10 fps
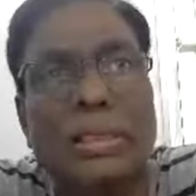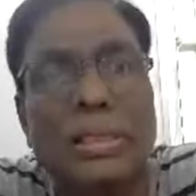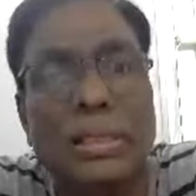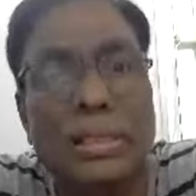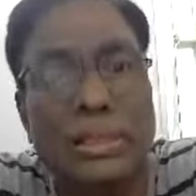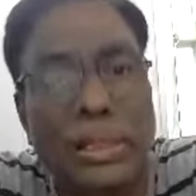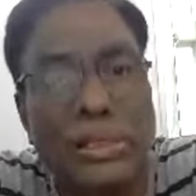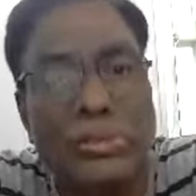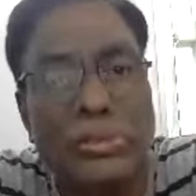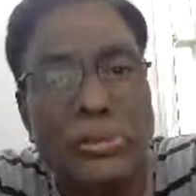And
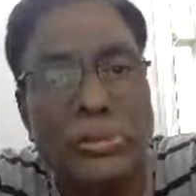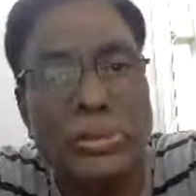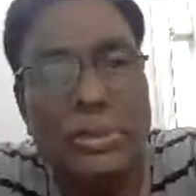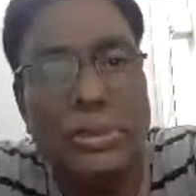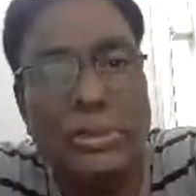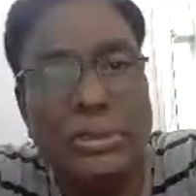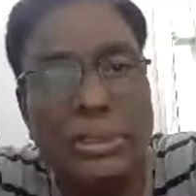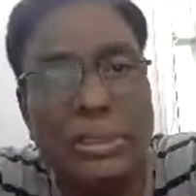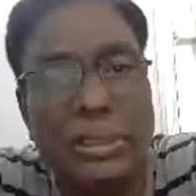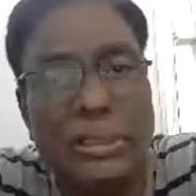also on
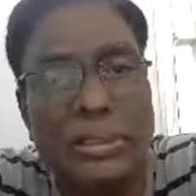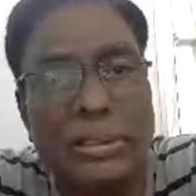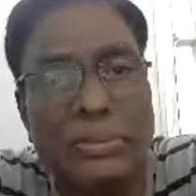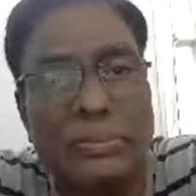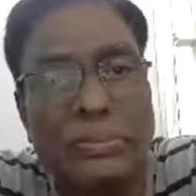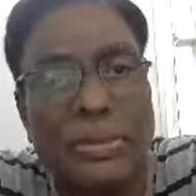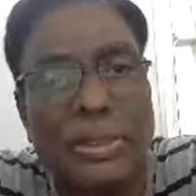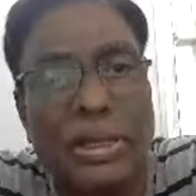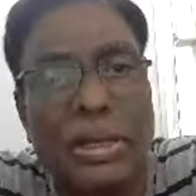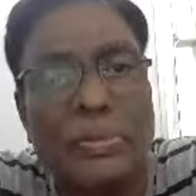the
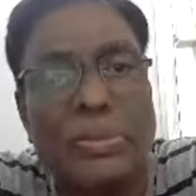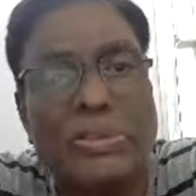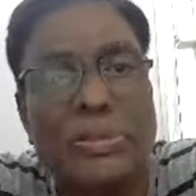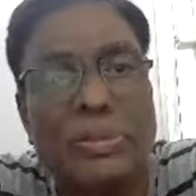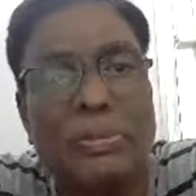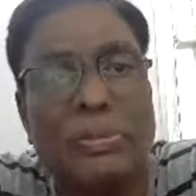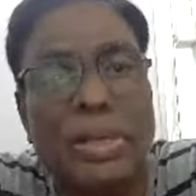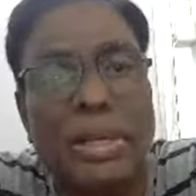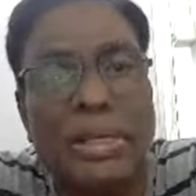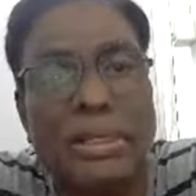RBC
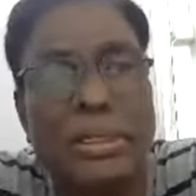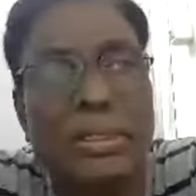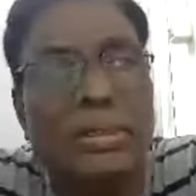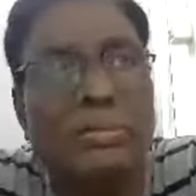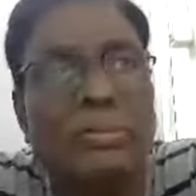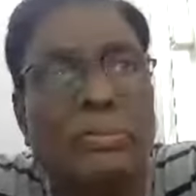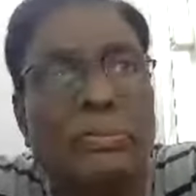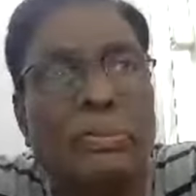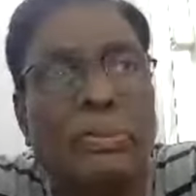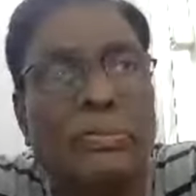membrane,
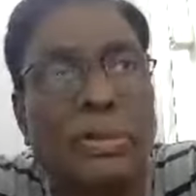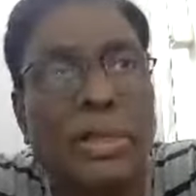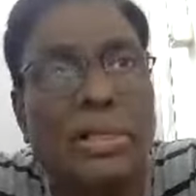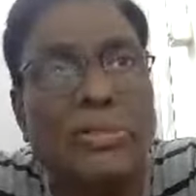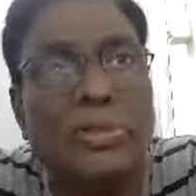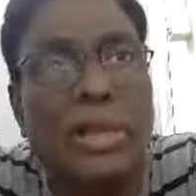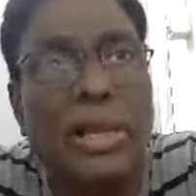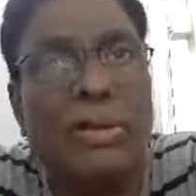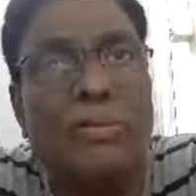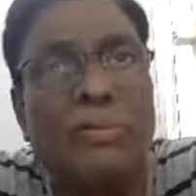we also
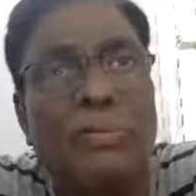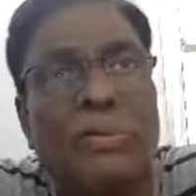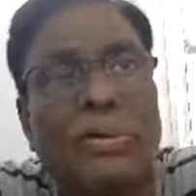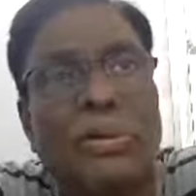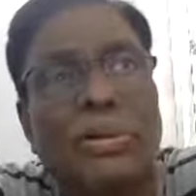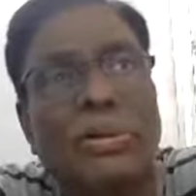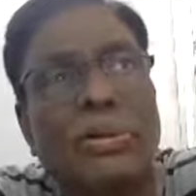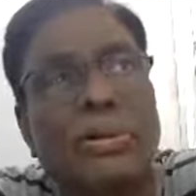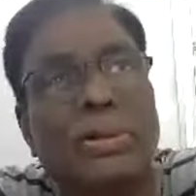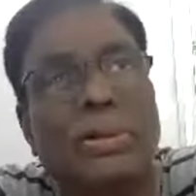have
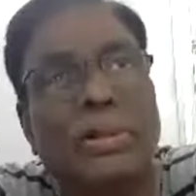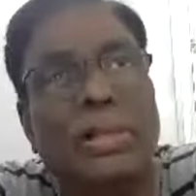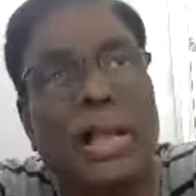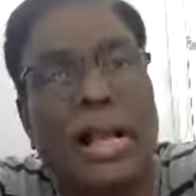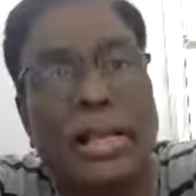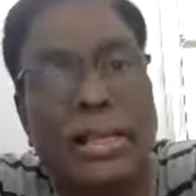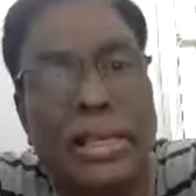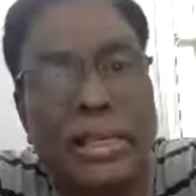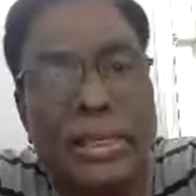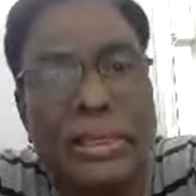
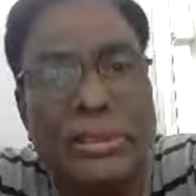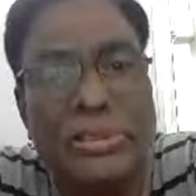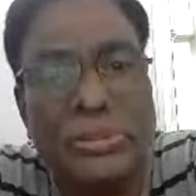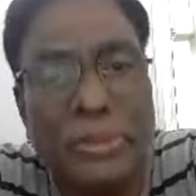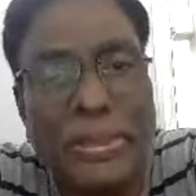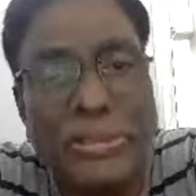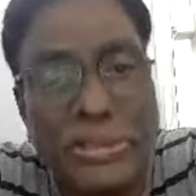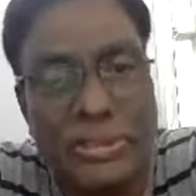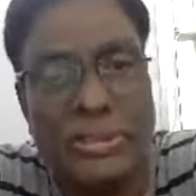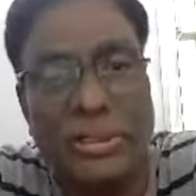ankyrin
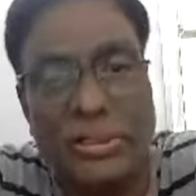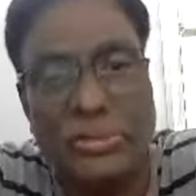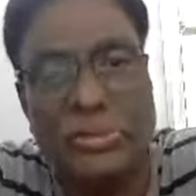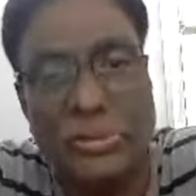spectrin also.